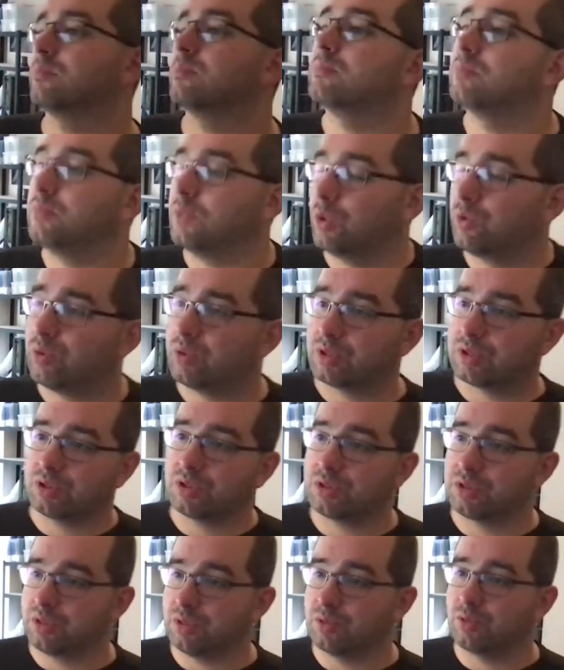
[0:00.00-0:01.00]
now we want to sort
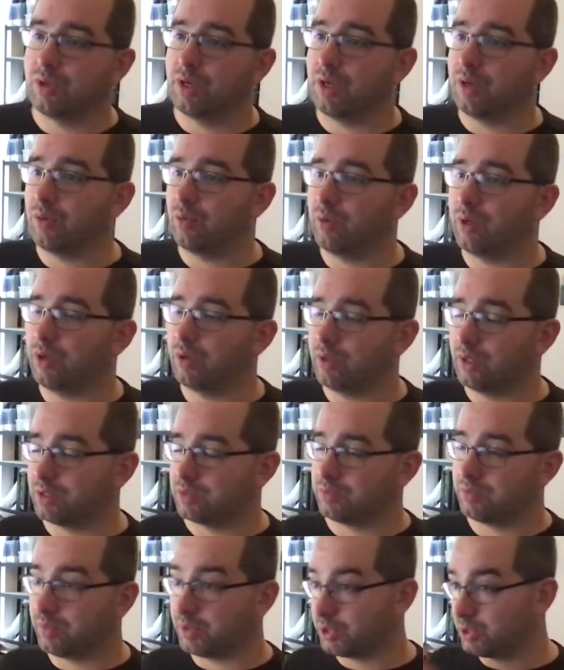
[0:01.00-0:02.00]
this in a way where, as
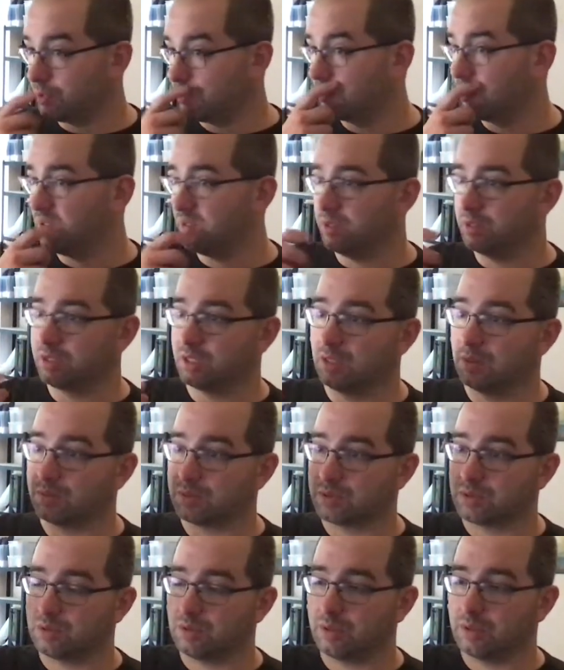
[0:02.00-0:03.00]
mentioned, it
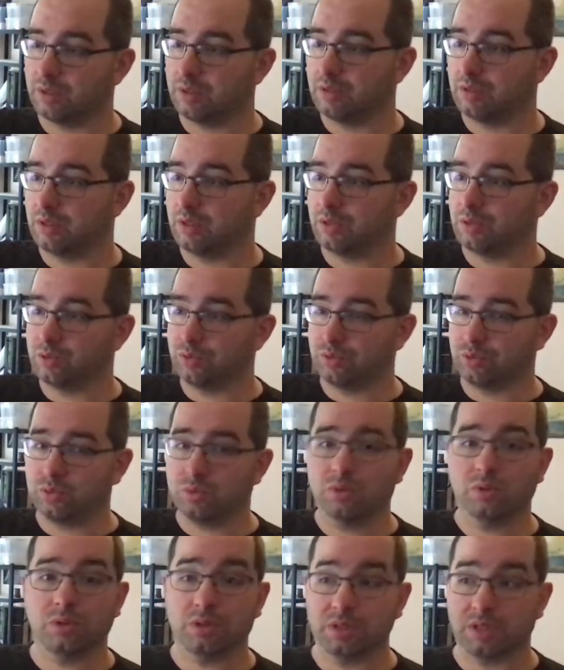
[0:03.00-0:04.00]
comes in, in to do,
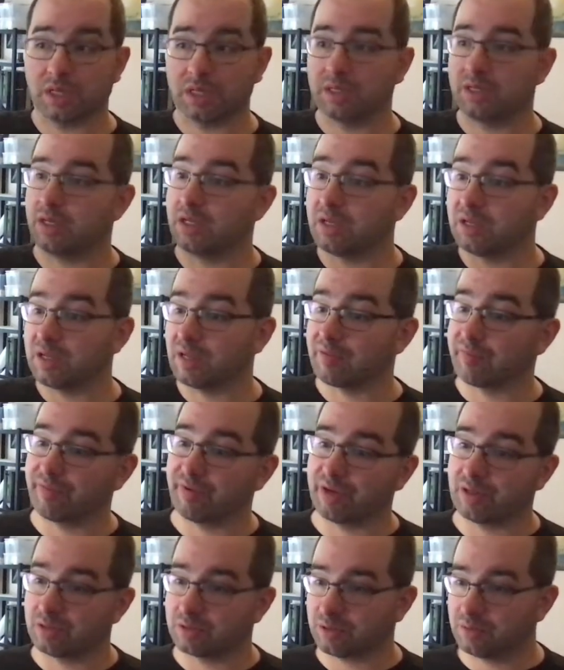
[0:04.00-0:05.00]
done, and then
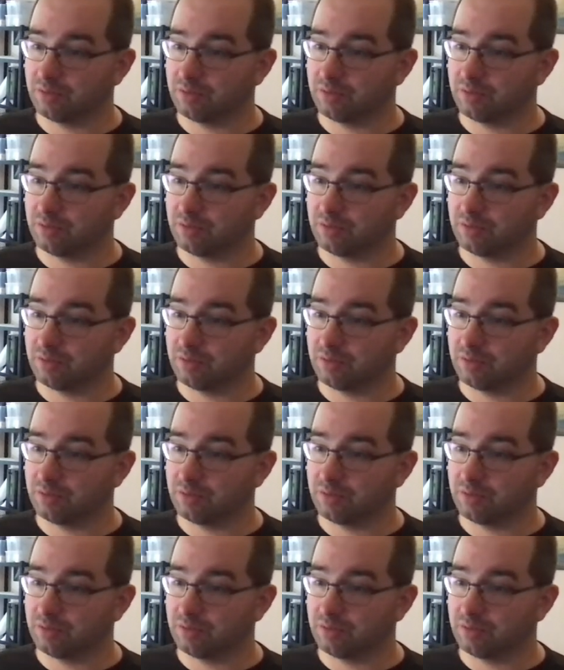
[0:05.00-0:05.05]
failed.